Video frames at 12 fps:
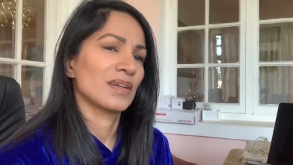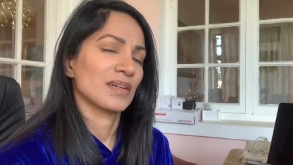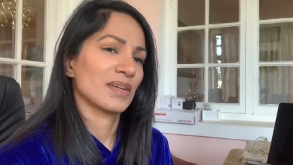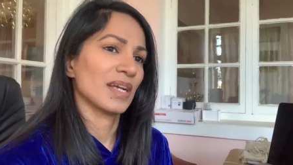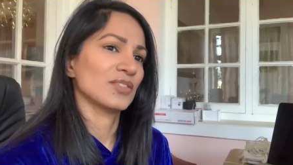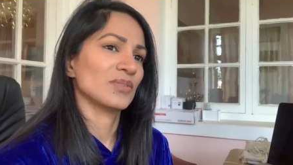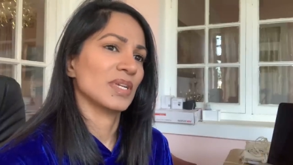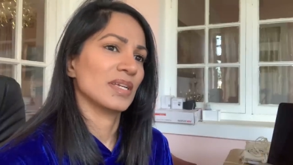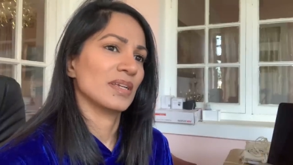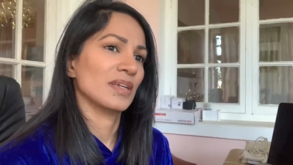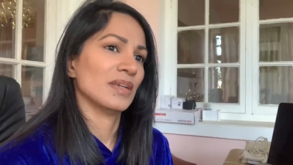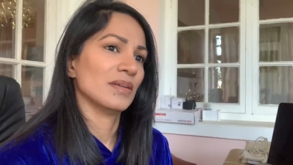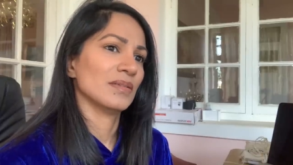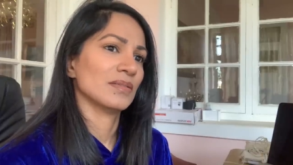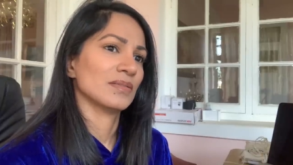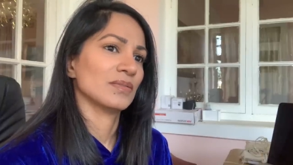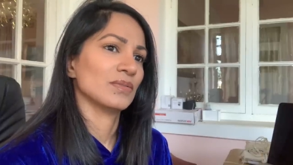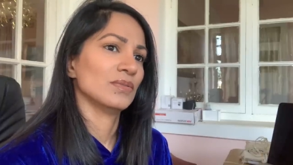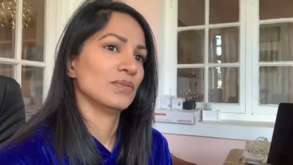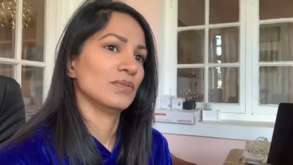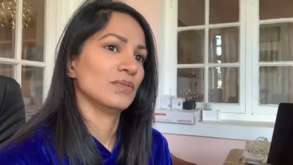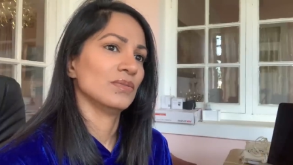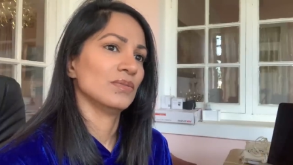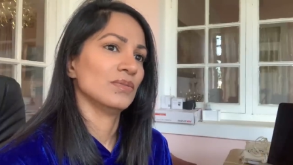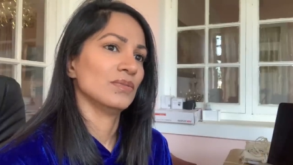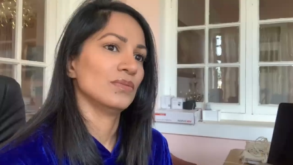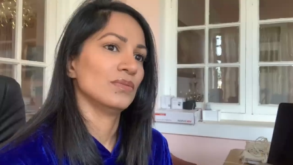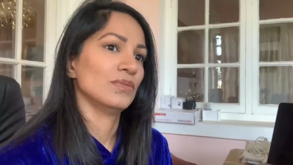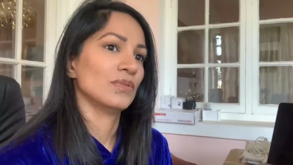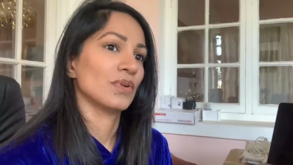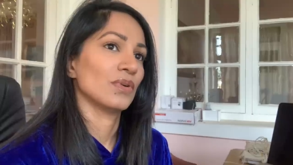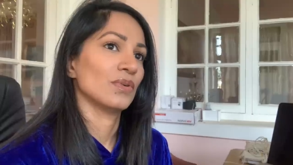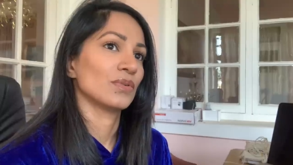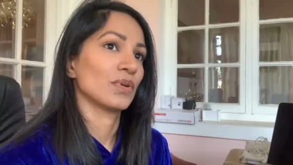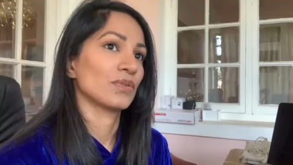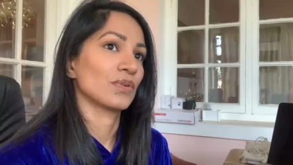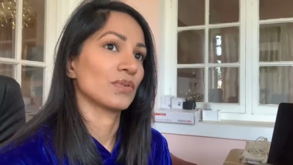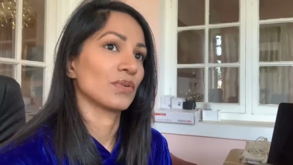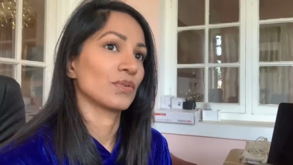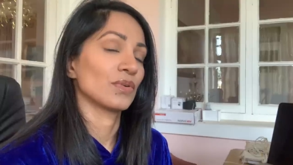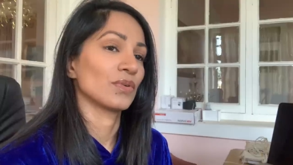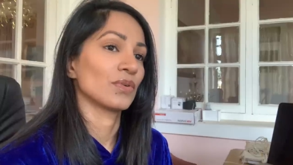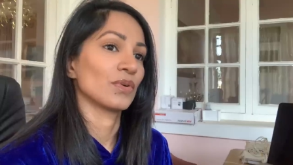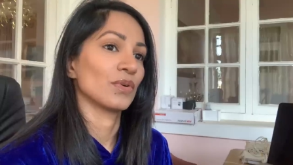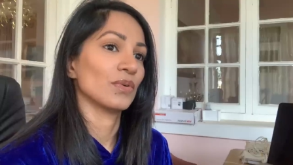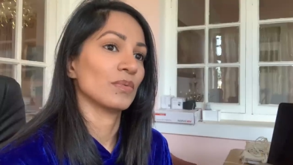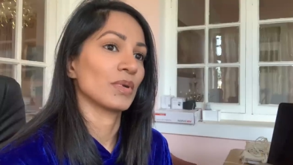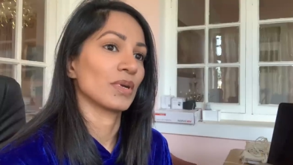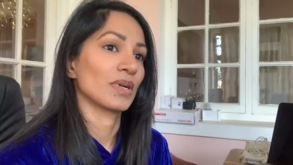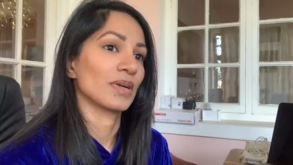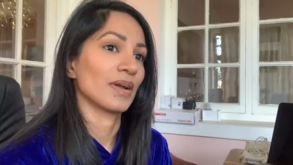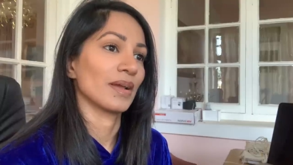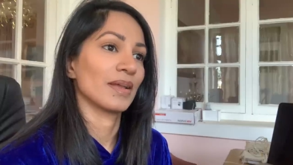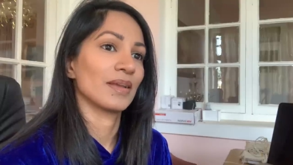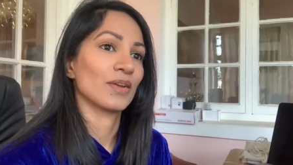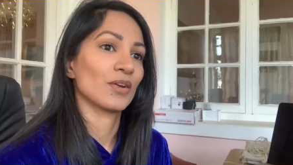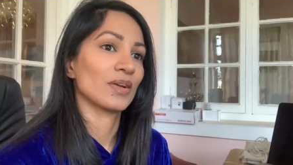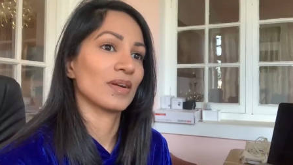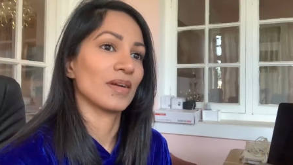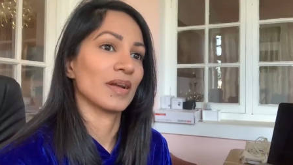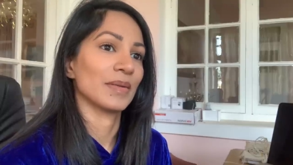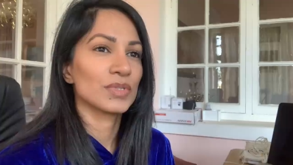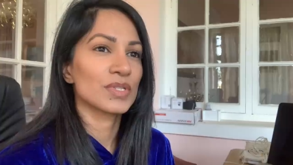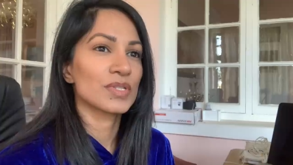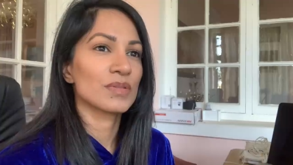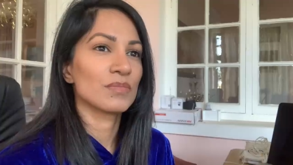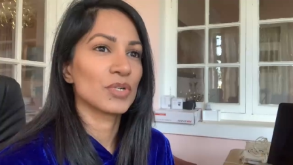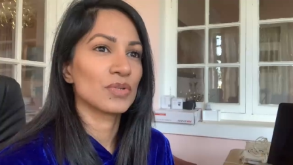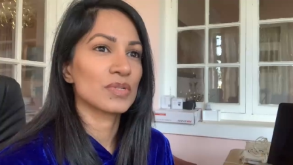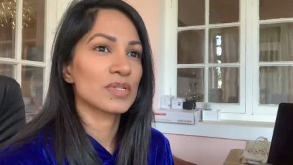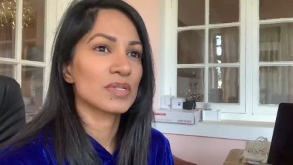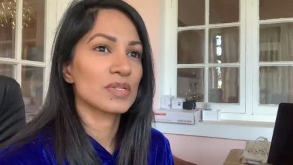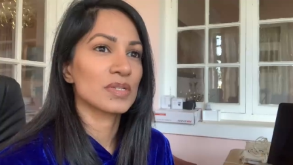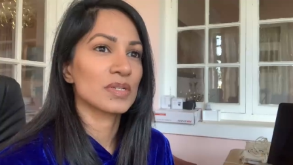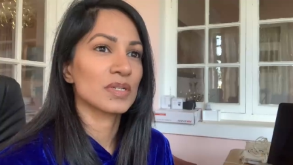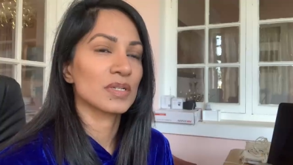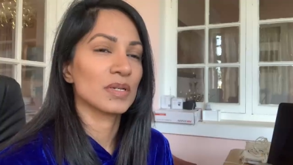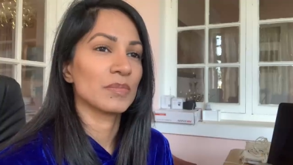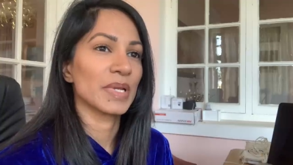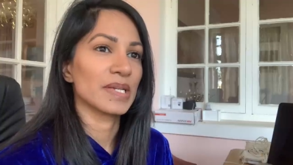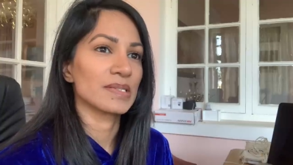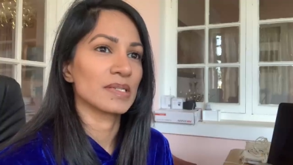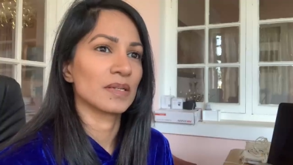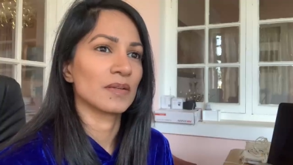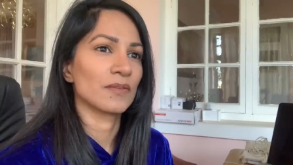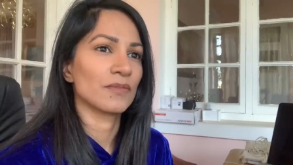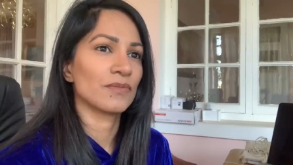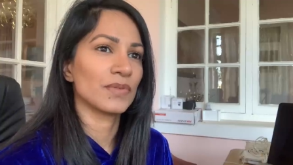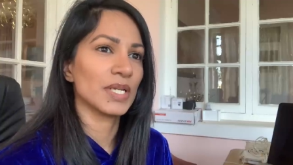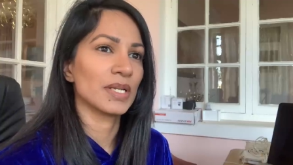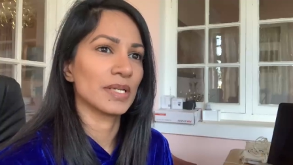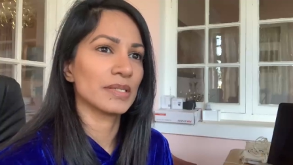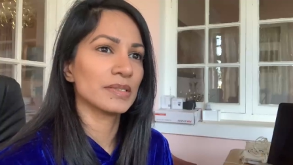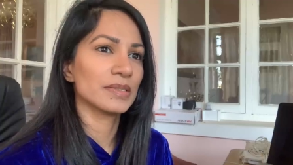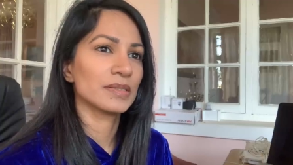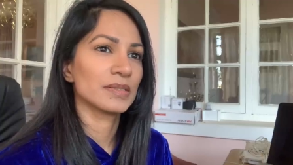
gradually, ooh, no, no, no, no, no, no, no, not gonna cry, not gonna cry. It's the most amazing feeling